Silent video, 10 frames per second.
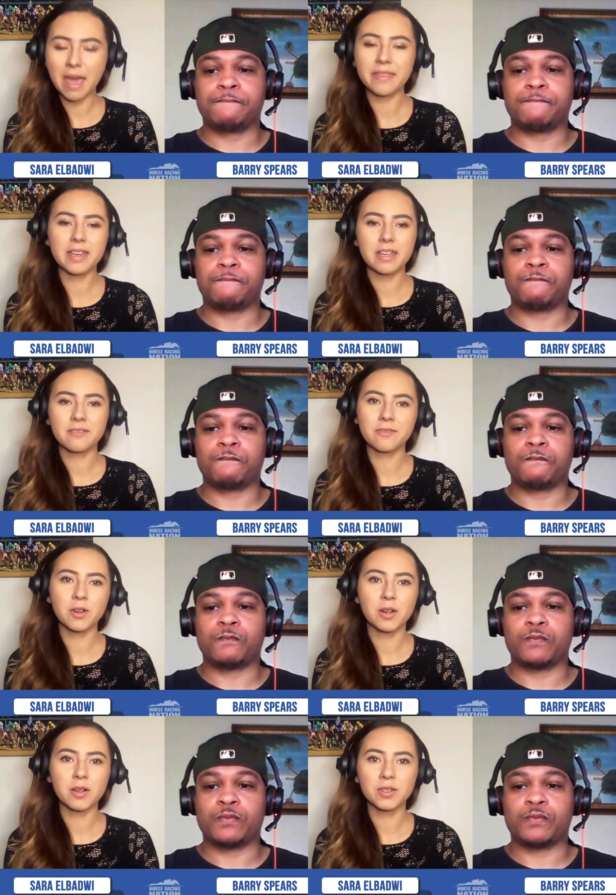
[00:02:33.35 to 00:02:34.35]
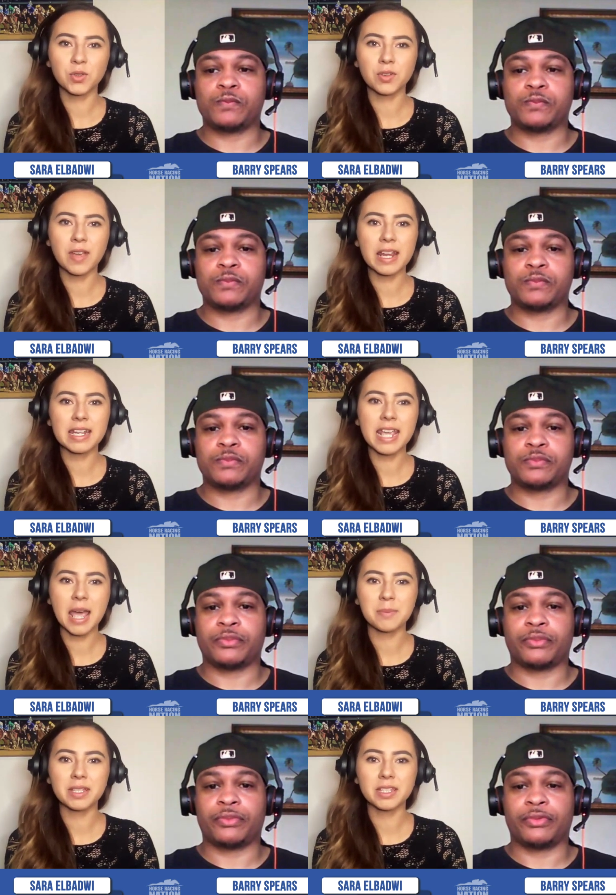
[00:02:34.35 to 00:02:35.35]
Speaker 1: method for sort of
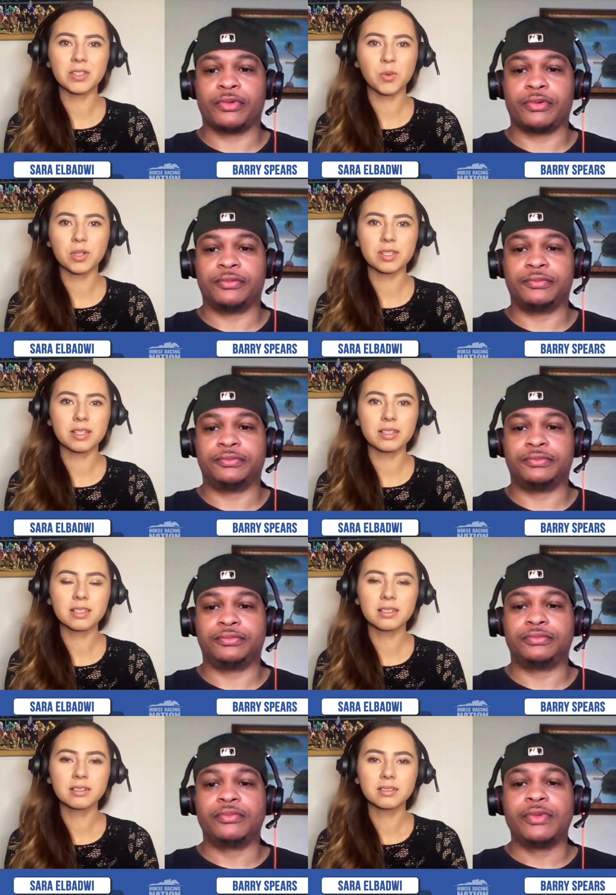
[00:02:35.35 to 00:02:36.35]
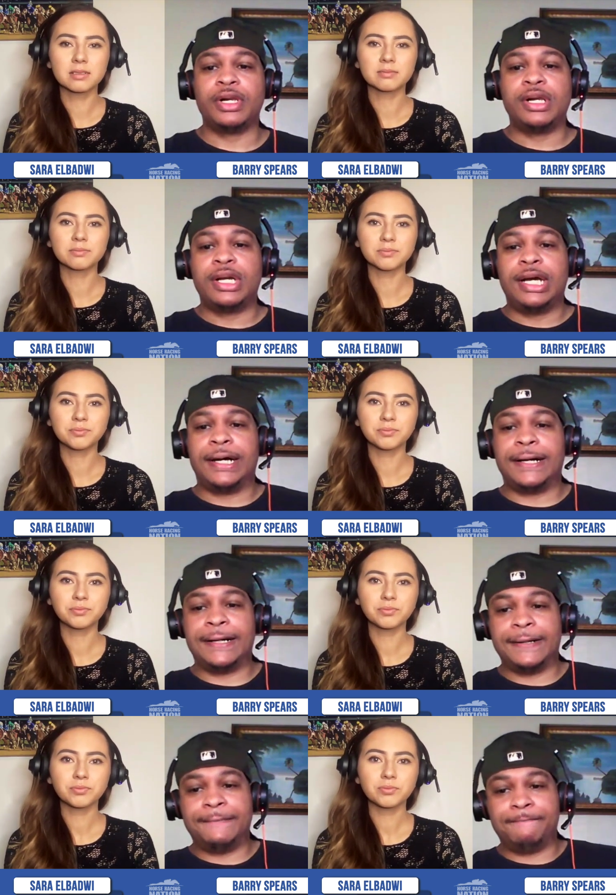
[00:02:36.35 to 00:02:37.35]
handicapping these horses?
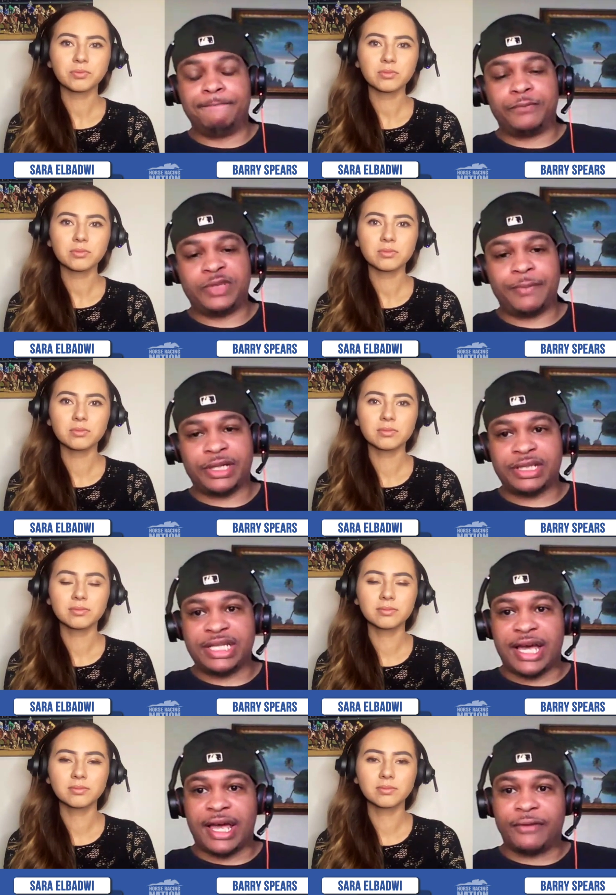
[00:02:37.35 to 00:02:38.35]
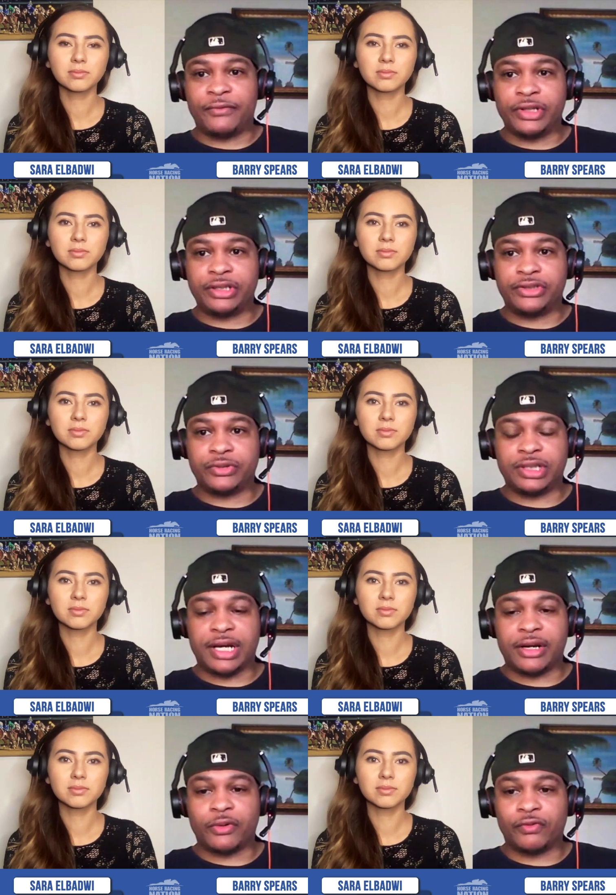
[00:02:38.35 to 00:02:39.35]
Speaker 2: Um, typically, I, I really do a
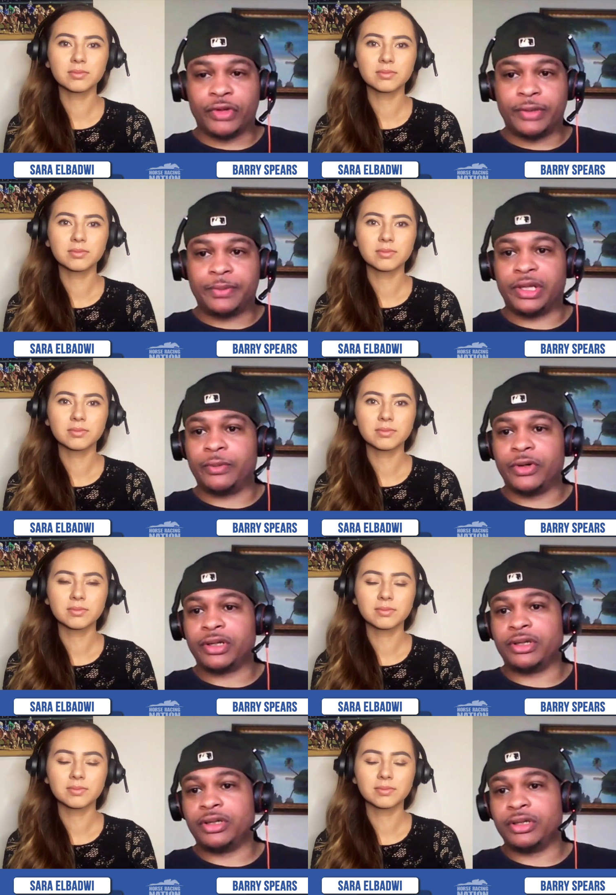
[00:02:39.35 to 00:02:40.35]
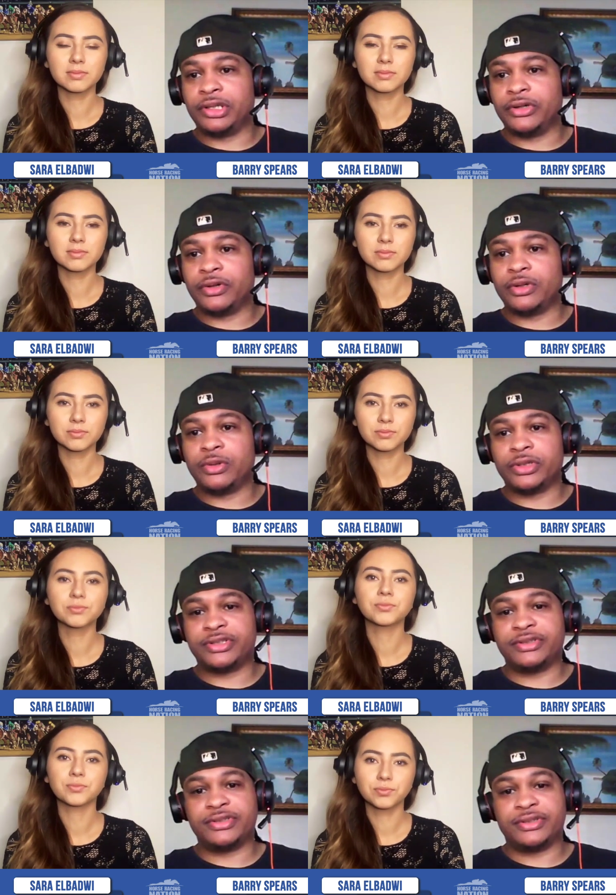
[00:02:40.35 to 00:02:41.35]
lot of replay work on all the Euro
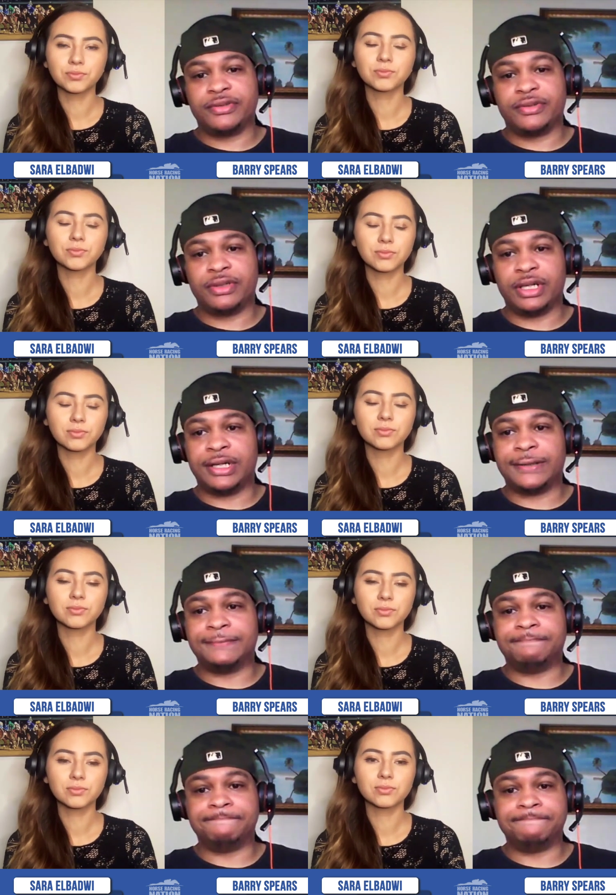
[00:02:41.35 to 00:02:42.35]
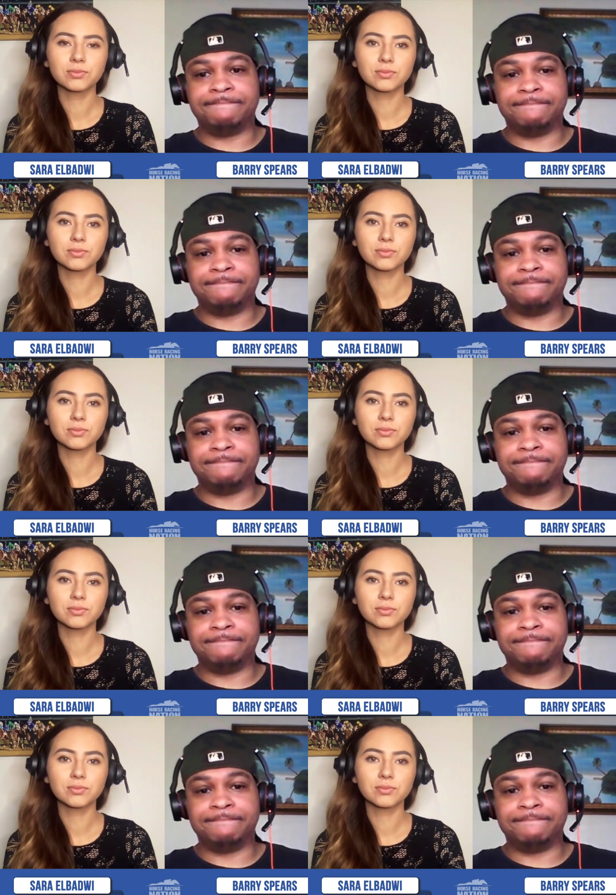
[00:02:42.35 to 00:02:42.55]
horses um,